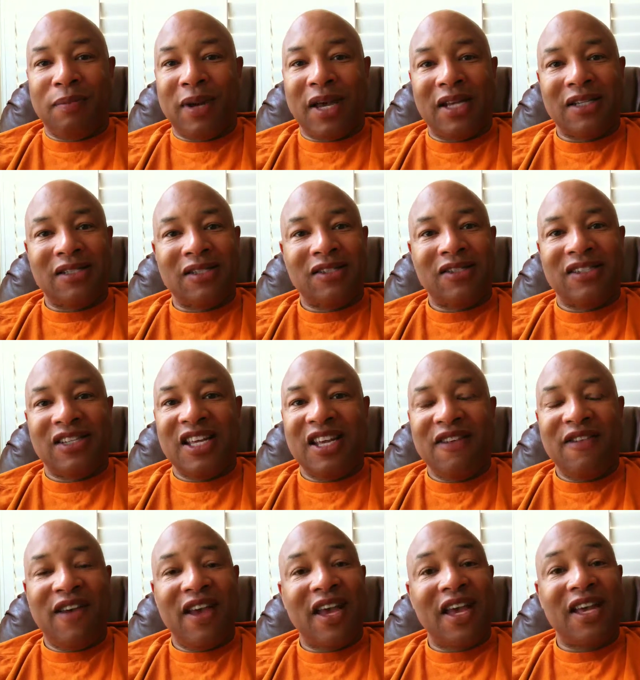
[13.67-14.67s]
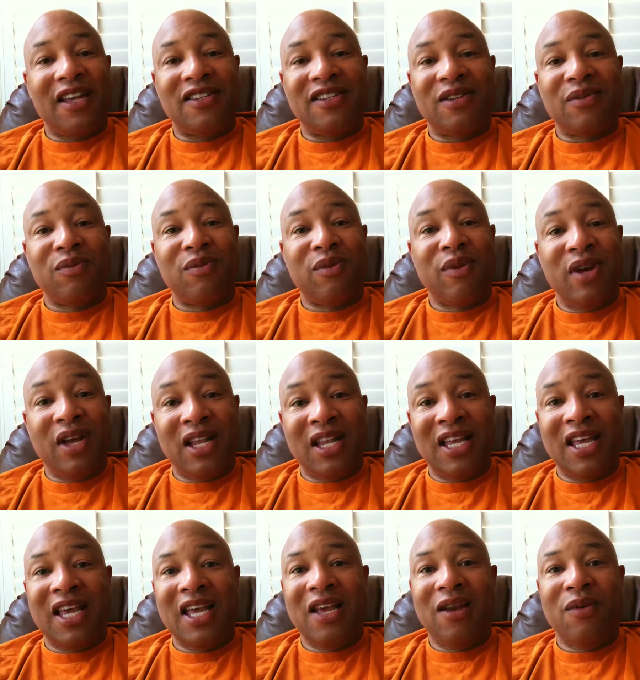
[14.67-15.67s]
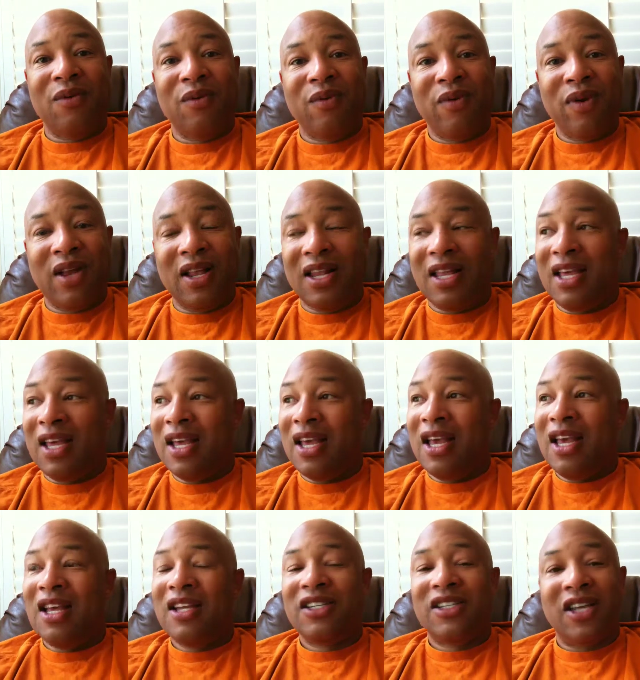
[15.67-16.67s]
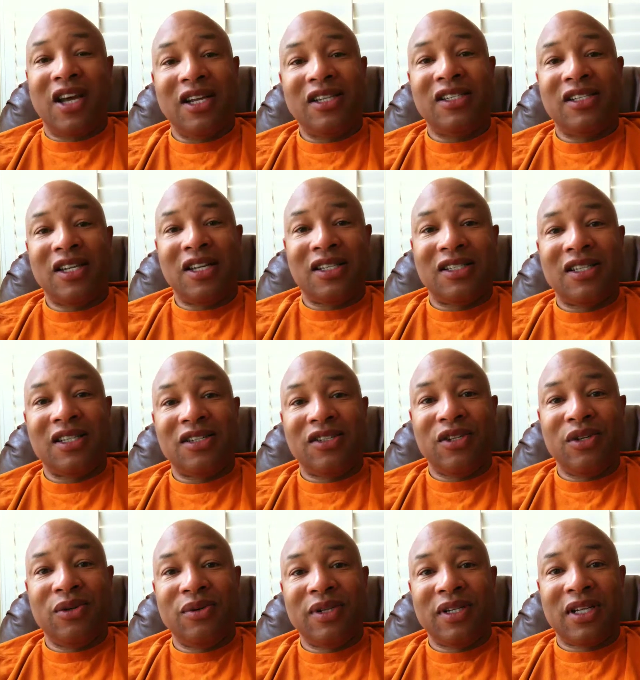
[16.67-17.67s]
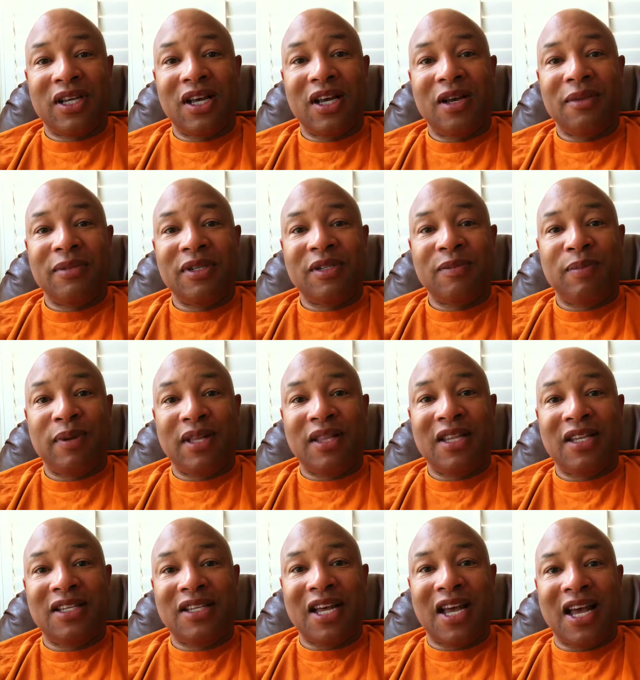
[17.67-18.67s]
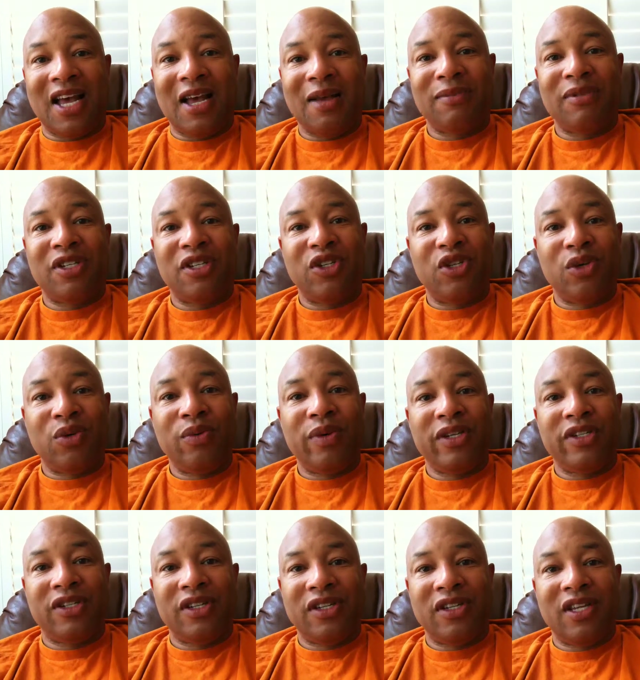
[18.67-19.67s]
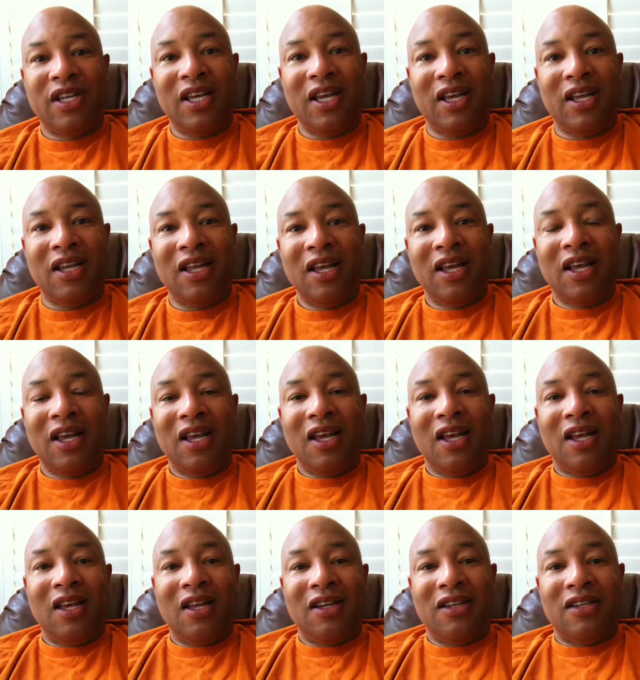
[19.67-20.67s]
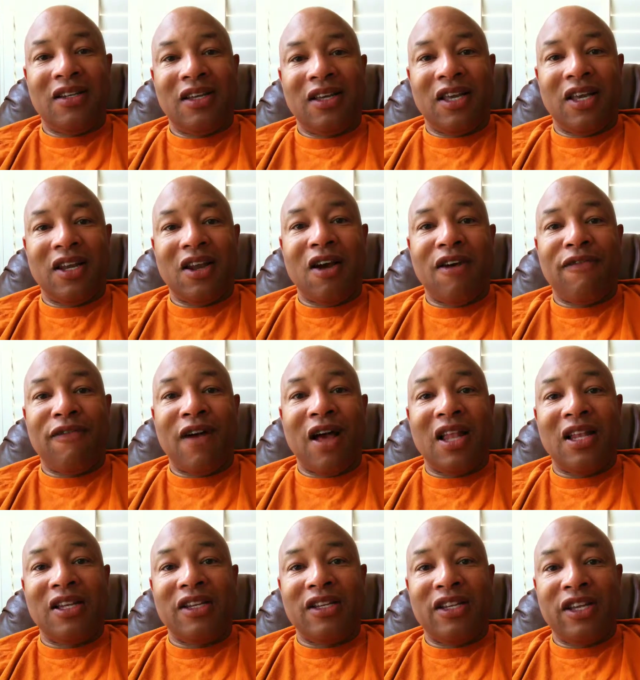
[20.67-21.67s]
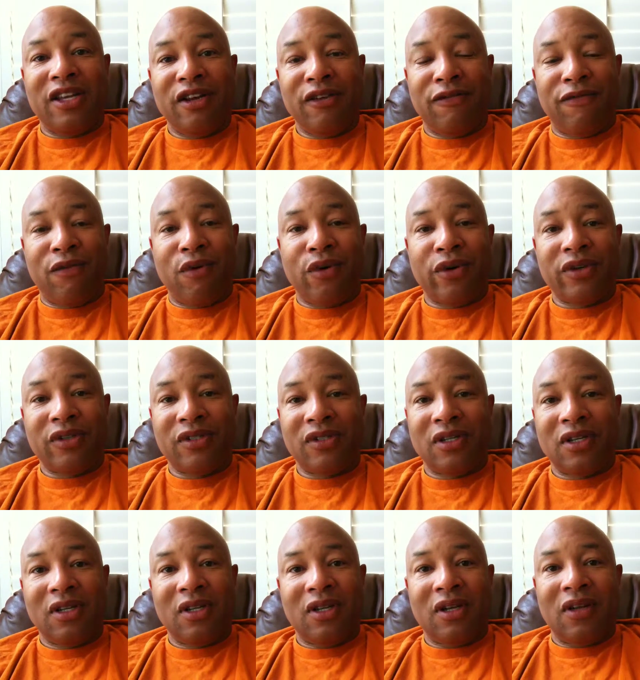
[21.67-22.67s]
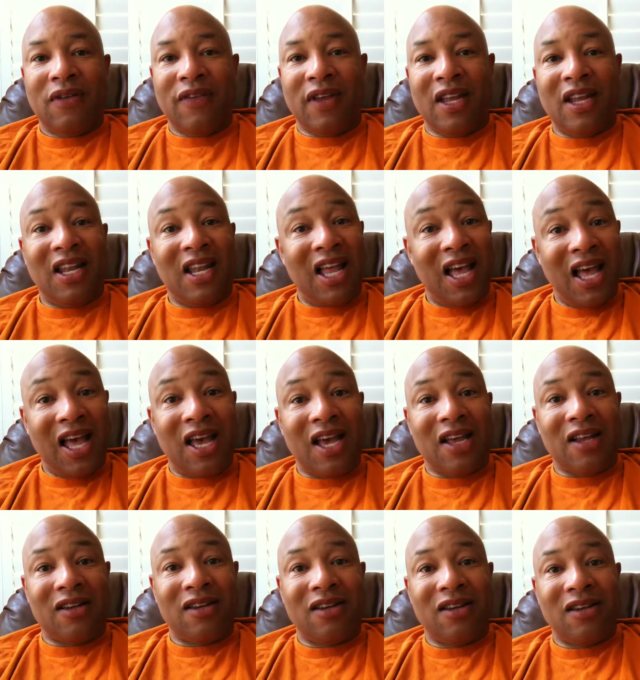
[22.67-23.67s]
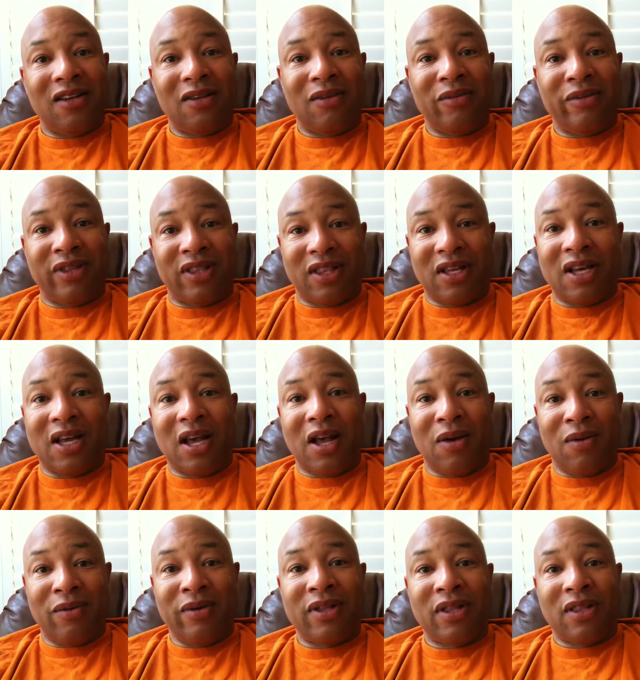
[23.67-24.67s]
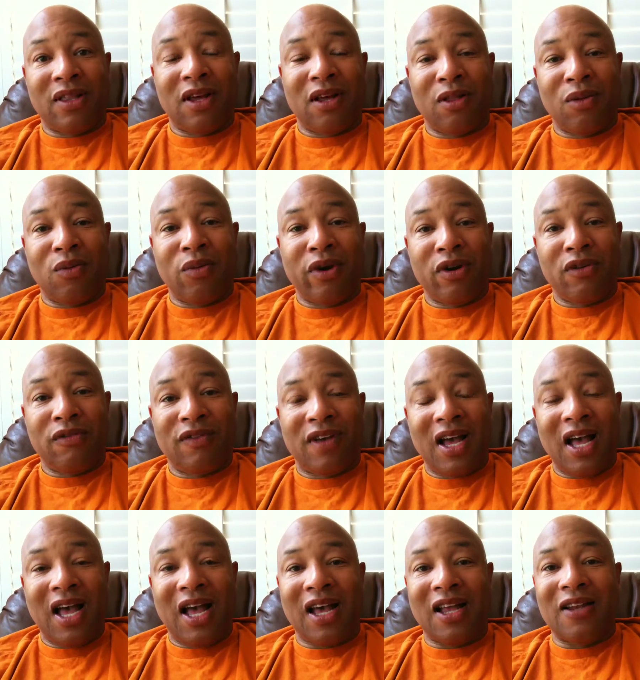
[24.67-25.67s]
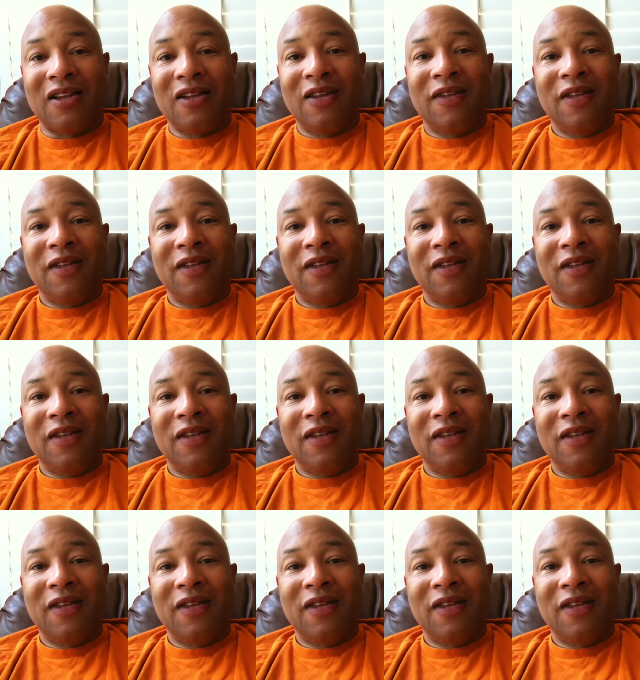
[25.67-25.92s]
Pastor Steve Hage, it really, really touched us that you would come and spend the time to do what you did to get our volunteer force in line with the Word of God.